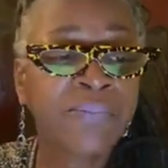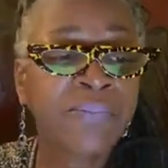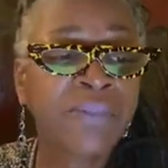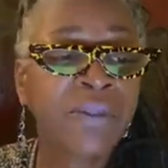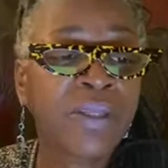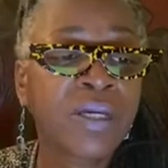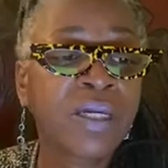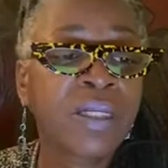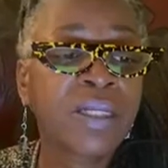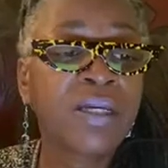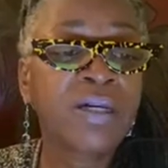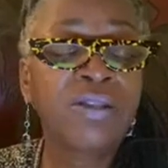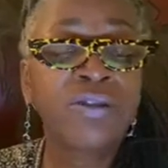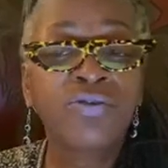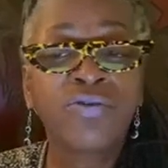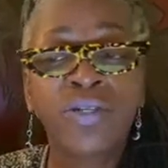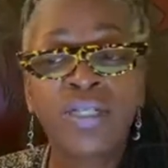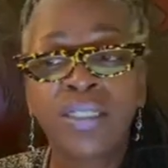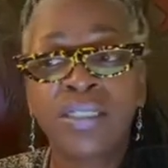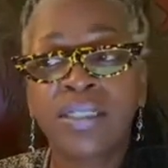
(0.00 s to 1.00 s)
Another
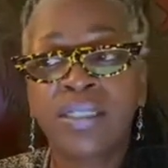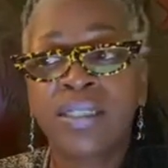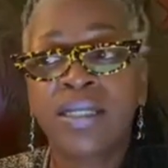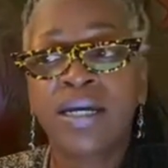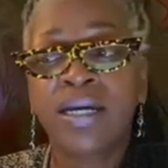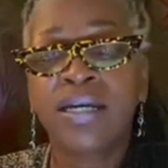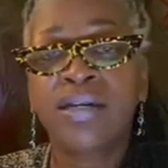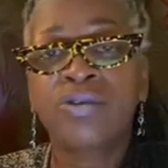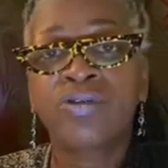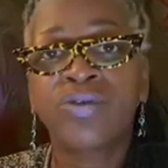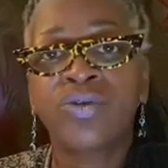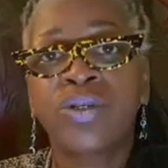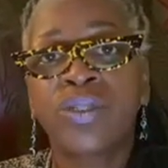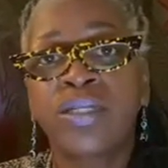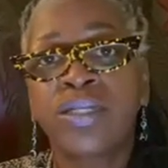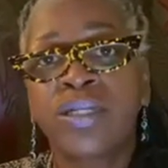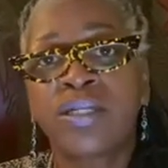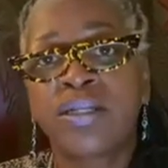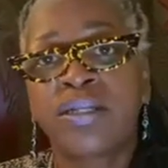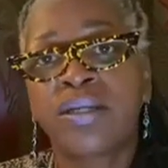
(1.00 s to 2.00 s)
reason I enjoy the
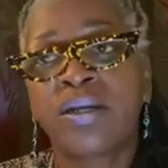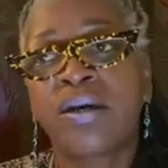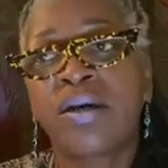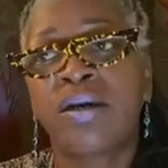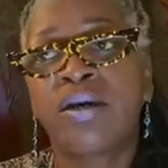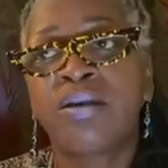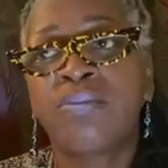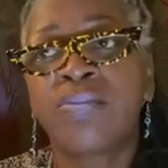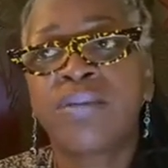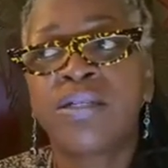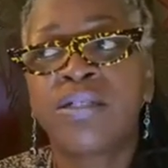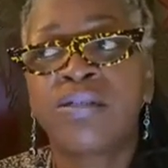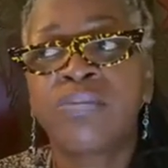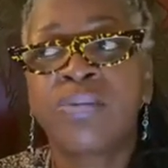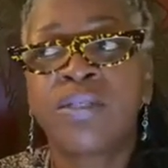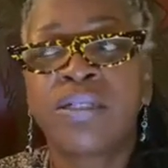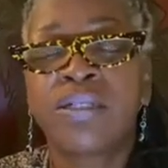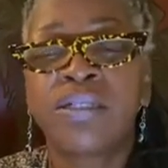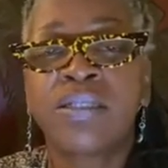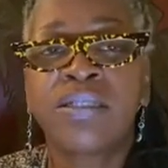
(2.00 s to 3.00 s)
gig economy is
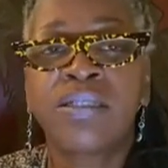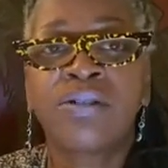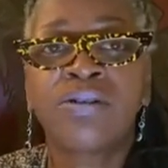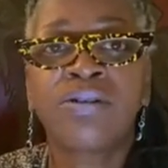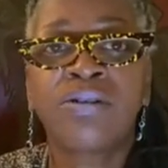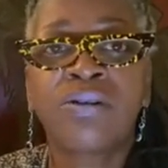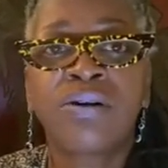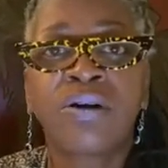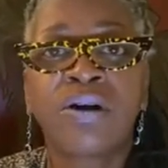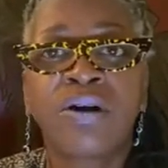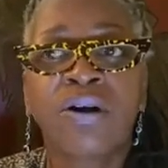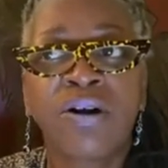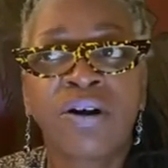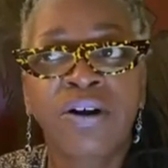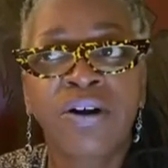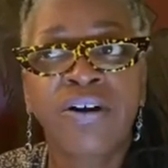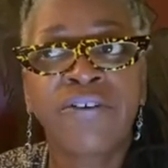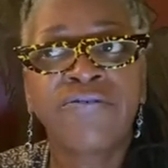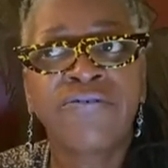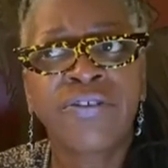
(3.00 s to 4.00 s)
because there are
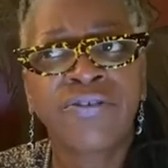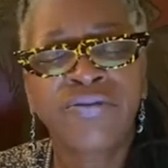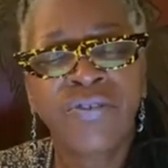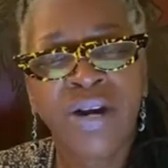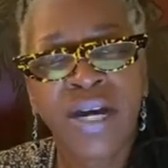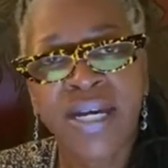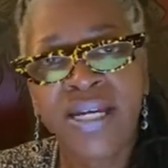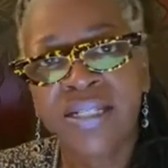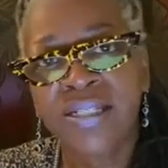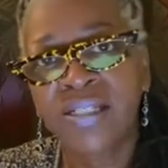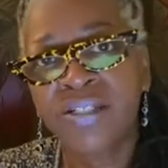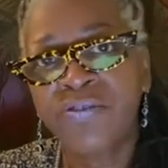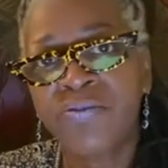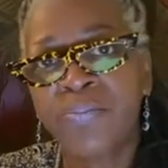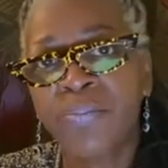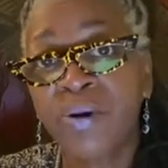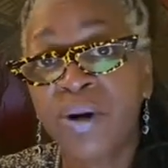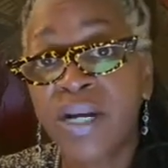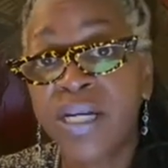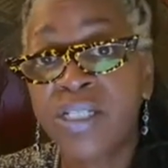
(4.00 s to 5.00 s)
a variety of
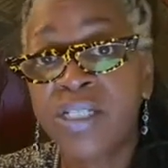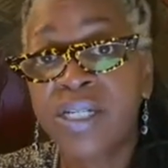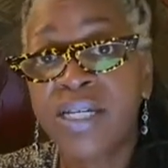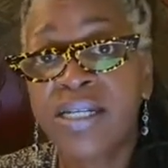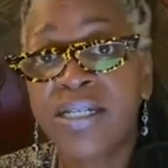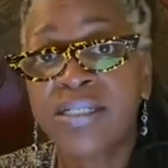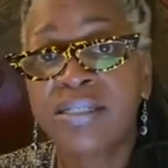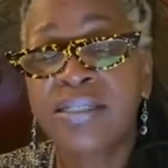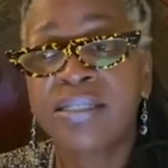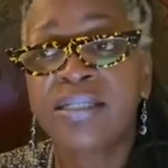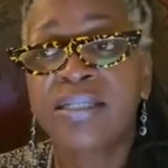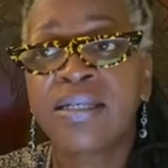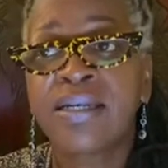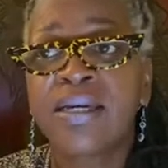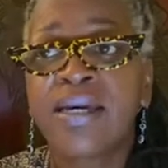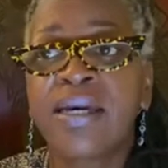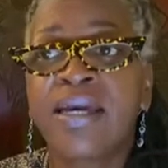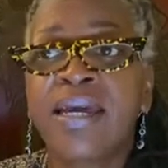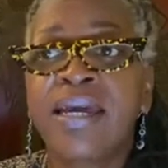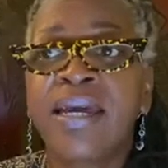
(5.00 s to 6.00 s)
projects.
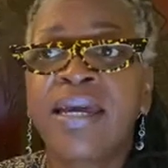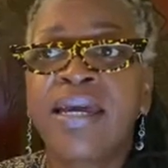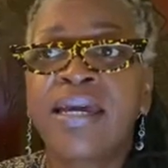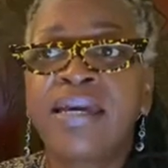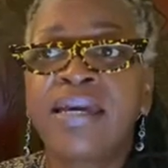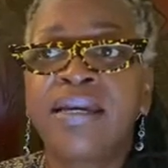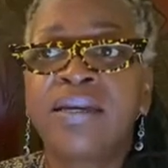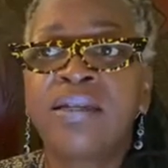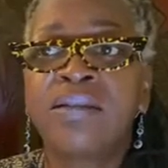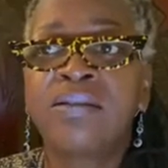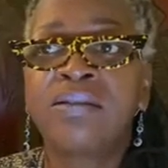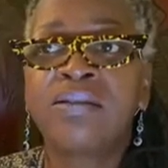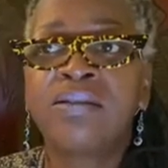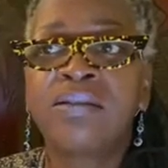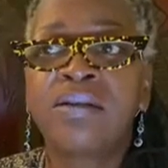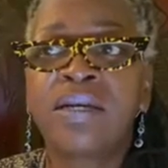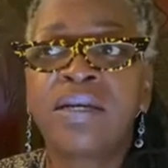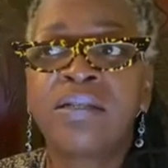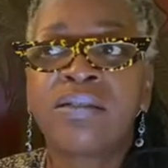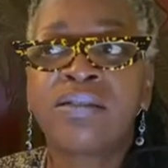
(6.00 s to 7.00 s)
And
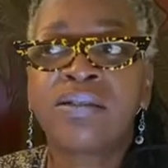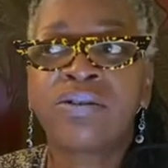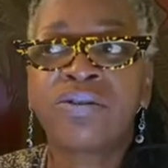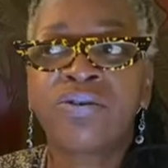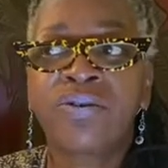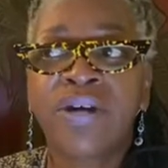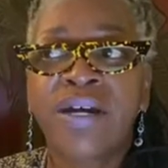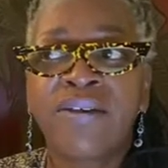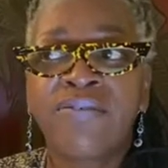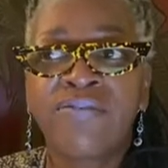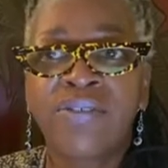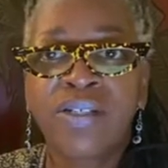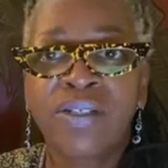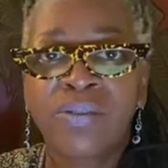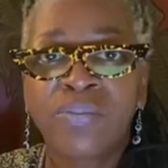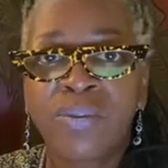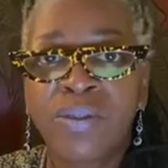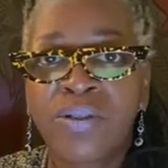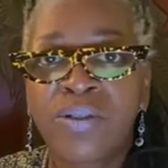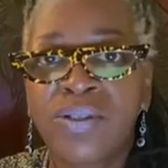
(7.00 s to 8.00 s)
as a graphics
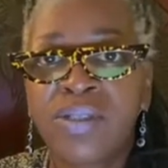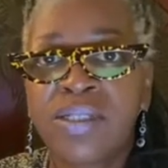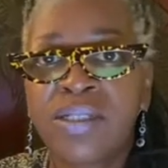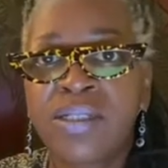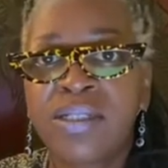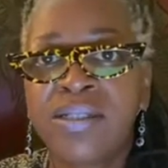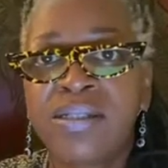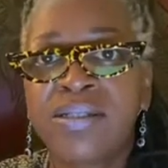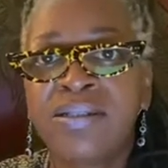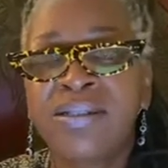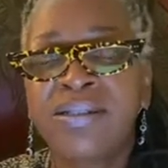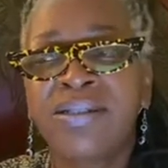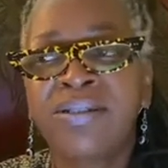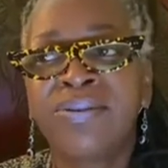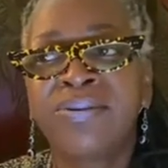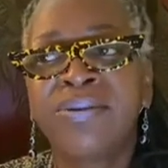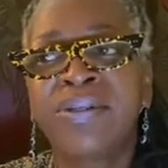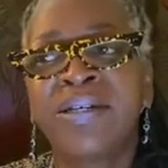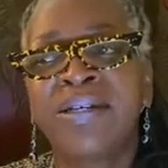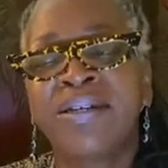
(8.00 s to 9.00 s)
person,
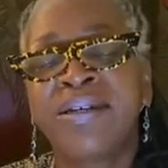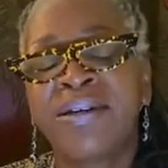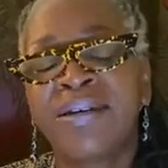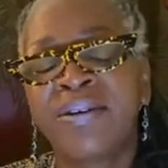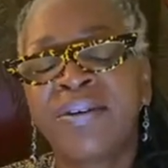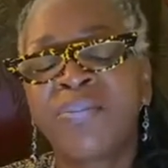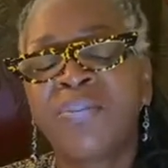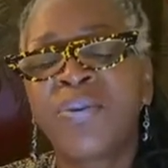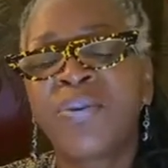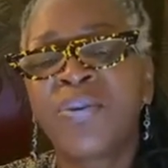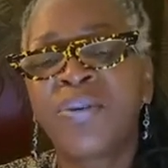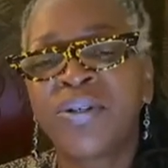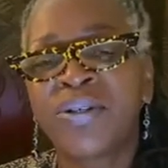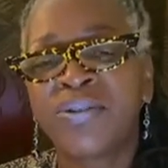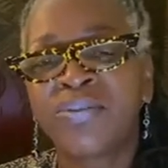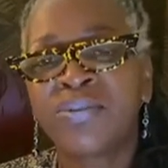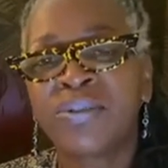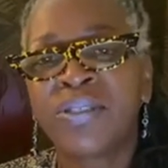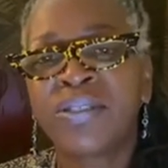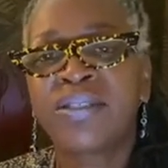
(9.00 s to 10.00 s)
you get kind of
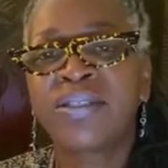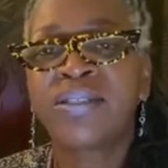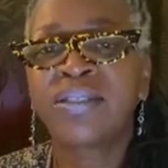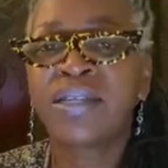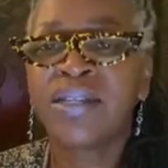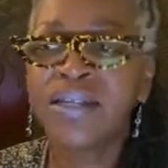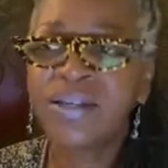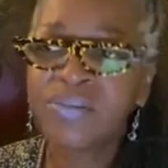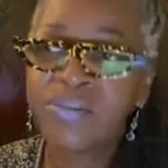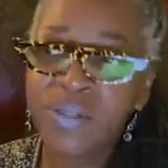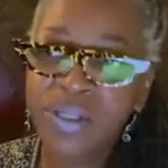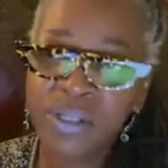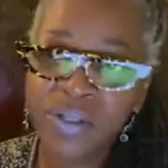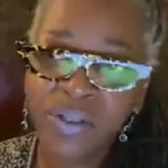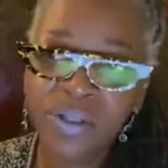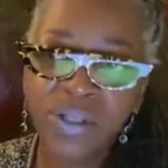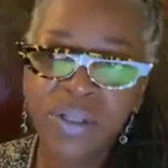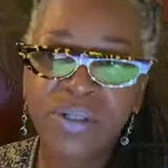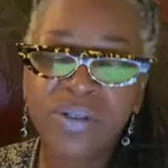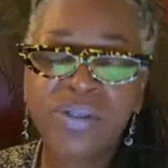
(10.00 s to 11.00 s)
bored with the same
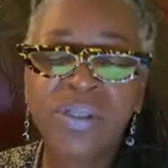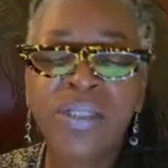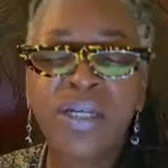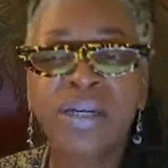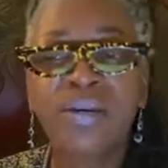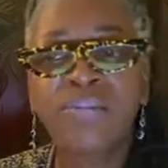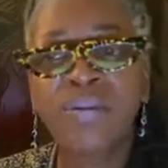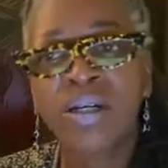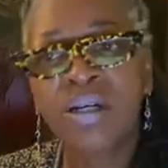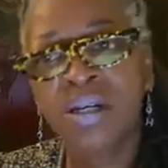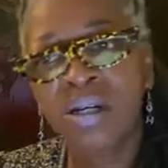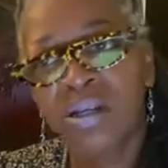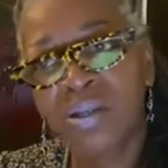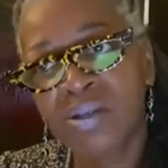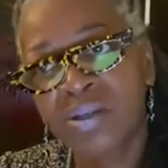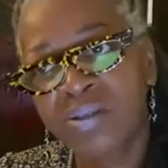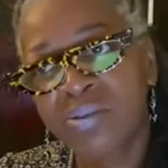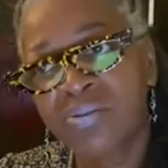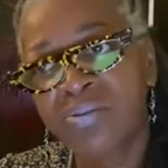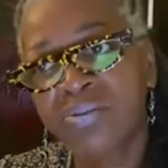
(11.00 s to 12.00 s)
logo, same
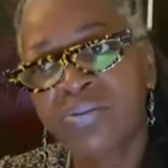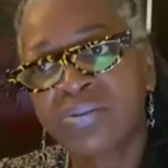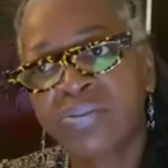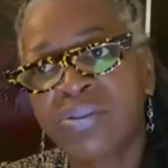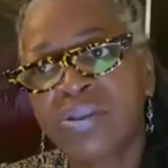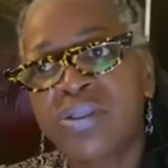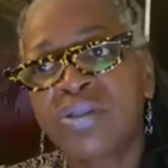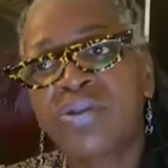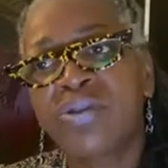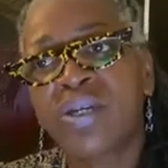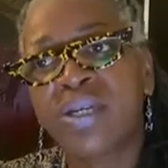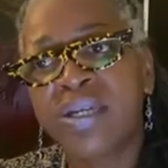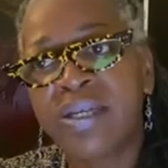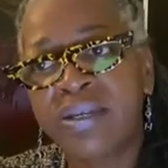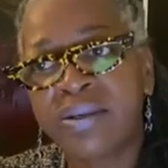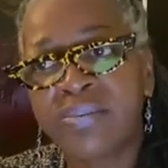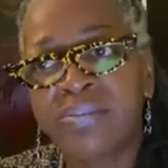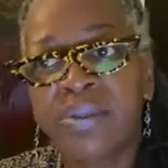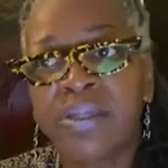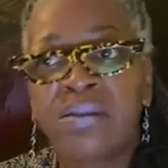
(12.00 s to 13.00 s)
color
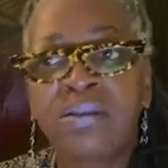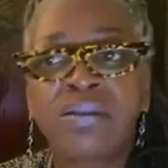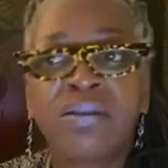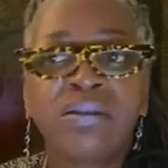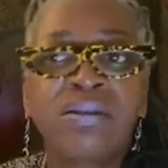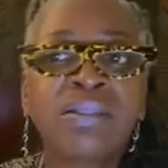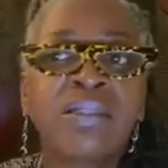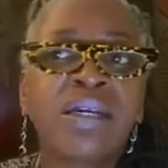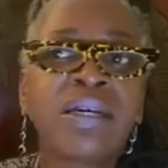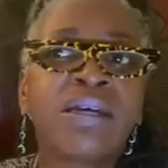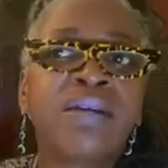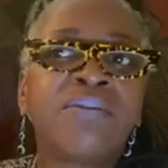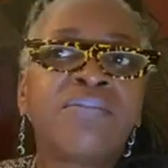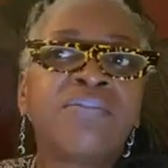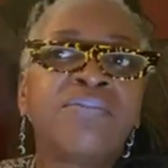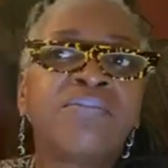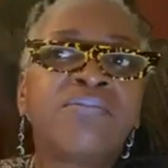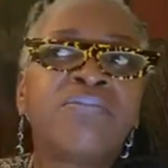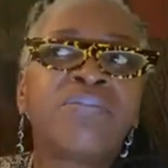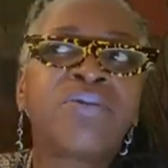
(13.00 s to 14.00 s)
scheme, and the
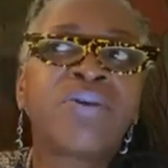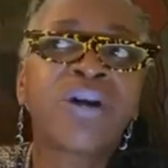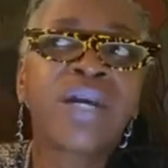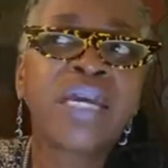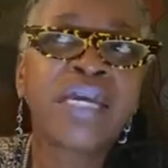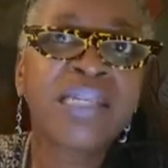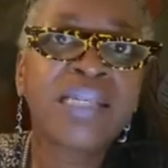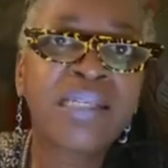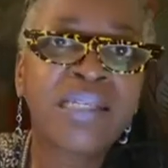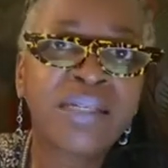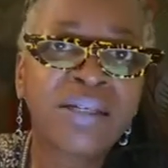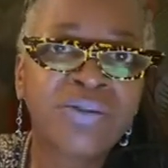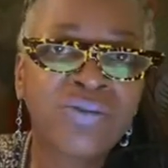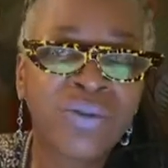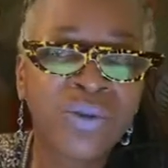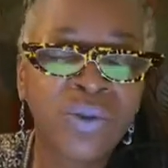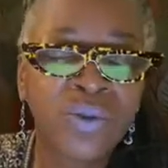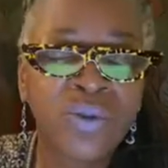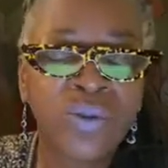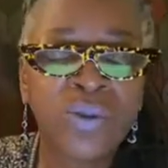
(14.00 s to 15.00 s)
same branding
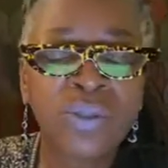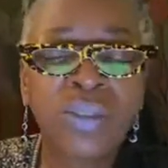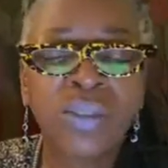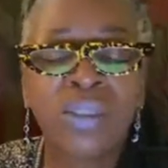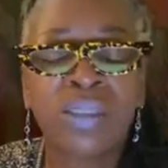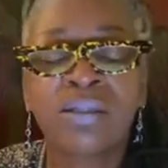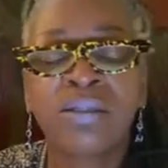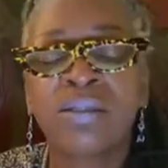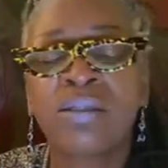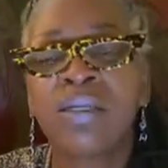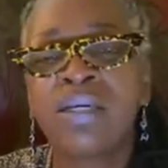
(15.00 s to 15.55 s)
rules, and